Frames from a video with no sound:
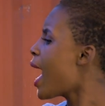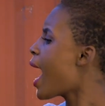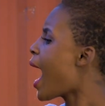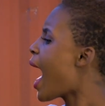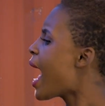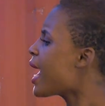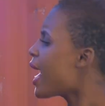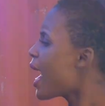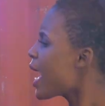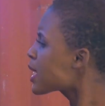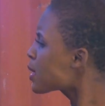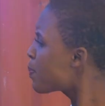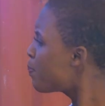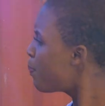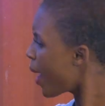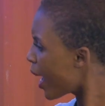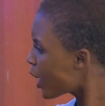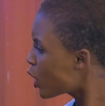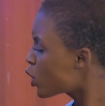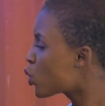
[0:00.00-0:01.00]

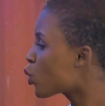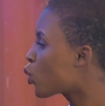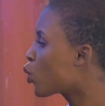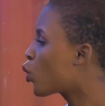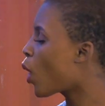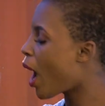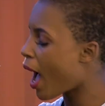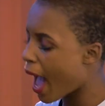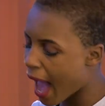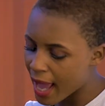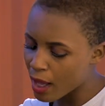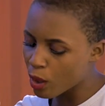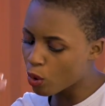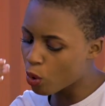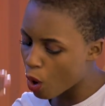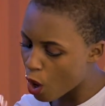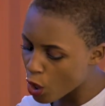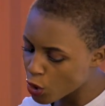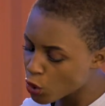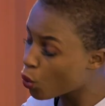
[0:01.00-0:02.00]
I
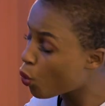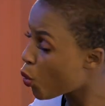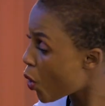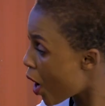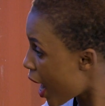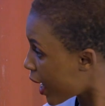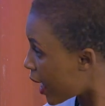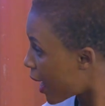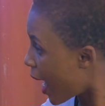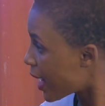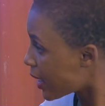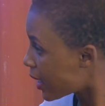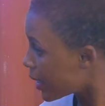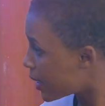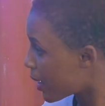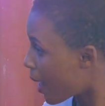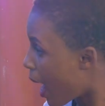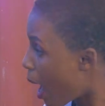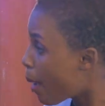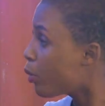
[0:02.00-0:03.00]
go to work and
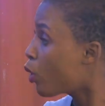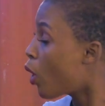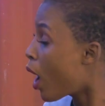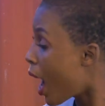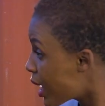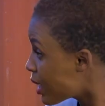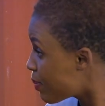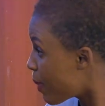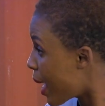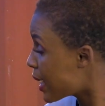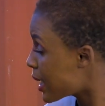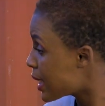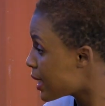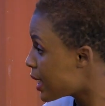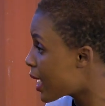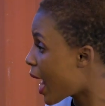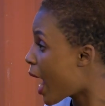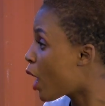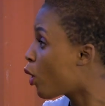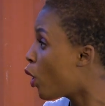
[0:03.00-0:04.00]
I'm your husband.
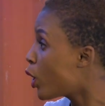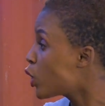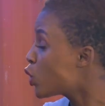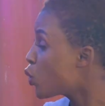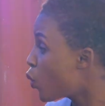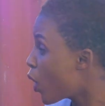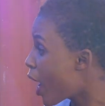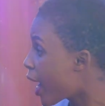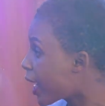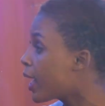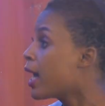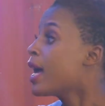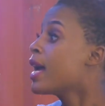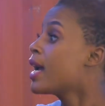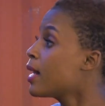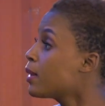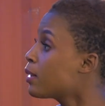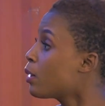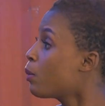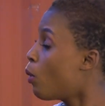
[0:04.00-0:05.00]
I go to work
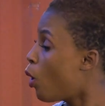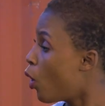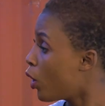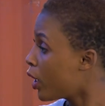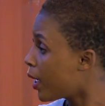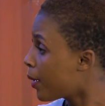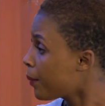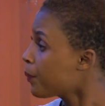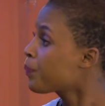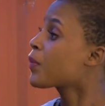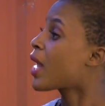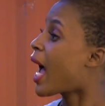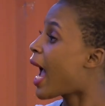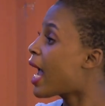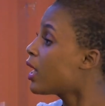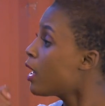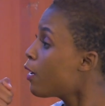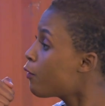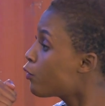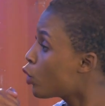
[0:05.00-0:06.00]
in the morning. I
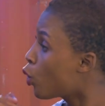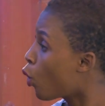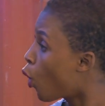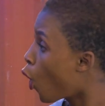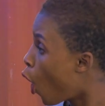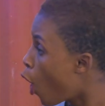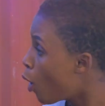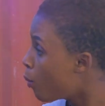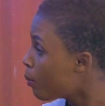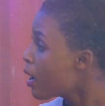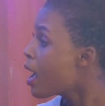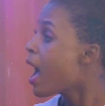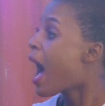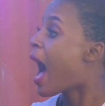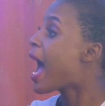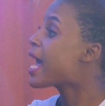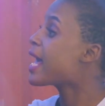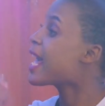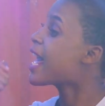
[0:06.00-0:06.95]
leave you home. I